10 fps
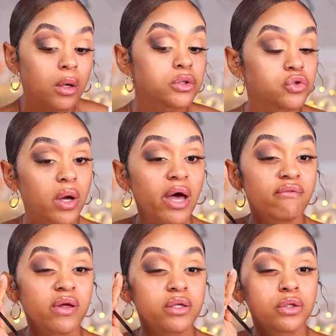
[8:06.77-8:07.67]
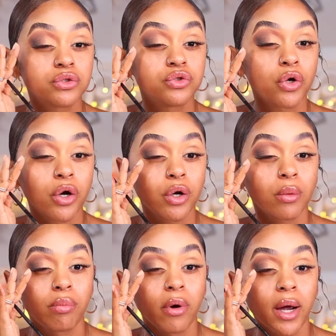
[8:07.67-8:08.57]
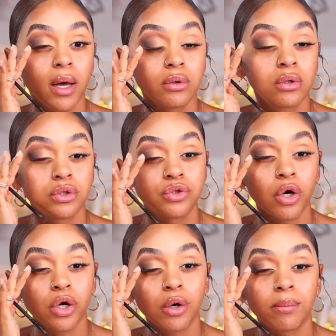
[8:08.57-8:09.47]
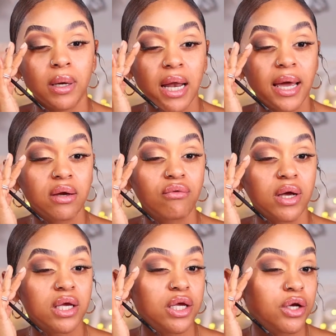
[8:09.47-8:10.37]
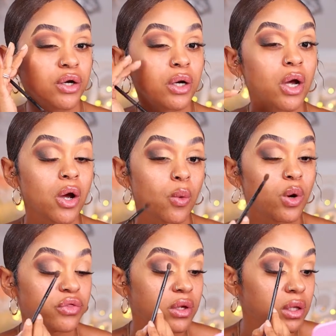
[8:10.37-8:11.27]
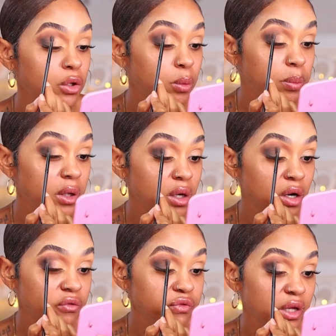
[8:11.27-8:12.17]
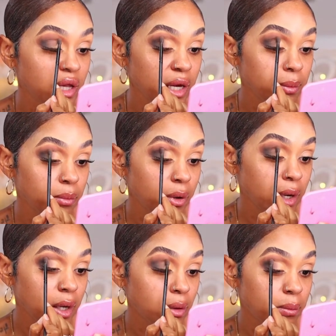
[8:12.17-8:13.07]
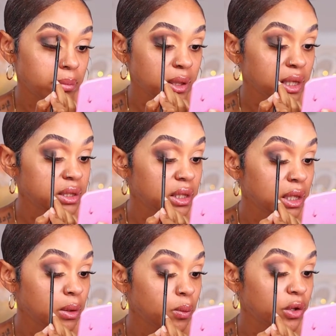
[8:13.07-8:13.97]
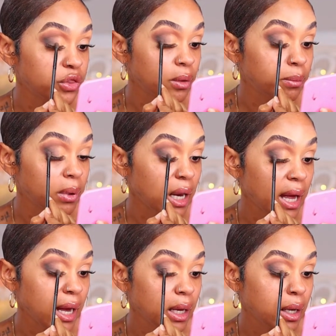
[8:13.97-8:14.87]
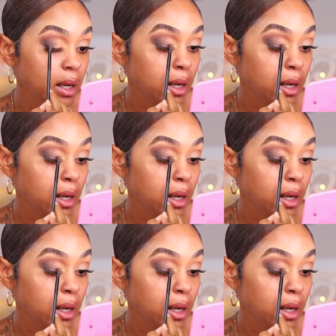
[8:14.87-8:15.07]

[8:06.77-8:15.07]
So I have like the darker brown, the darker black right here with a little bit of the light brown, blending it with the black.